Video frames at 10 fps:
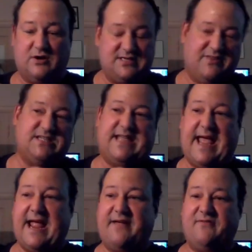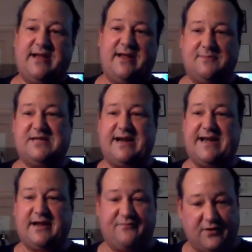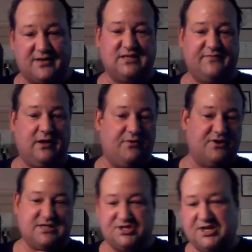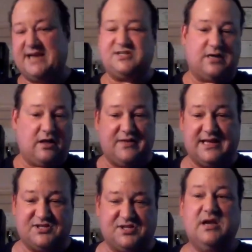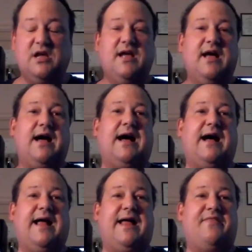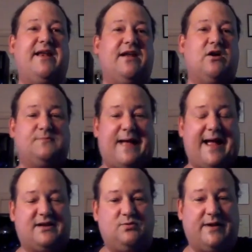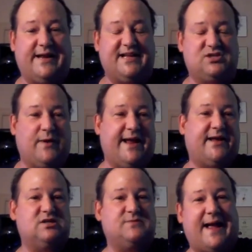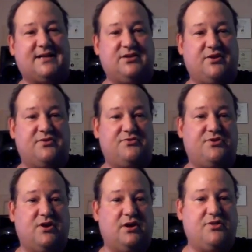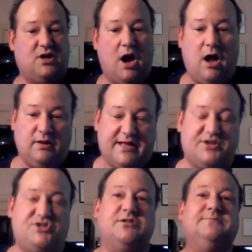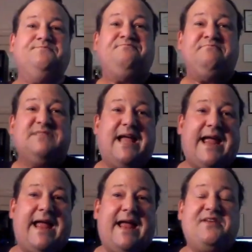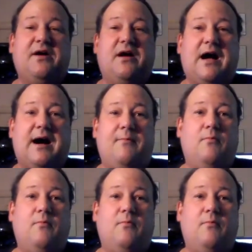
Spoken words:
goes in this cave and he comes out and he confronts the villain. There's a chase and all this. And then it goes back to when he gets away, it goes back to the college. And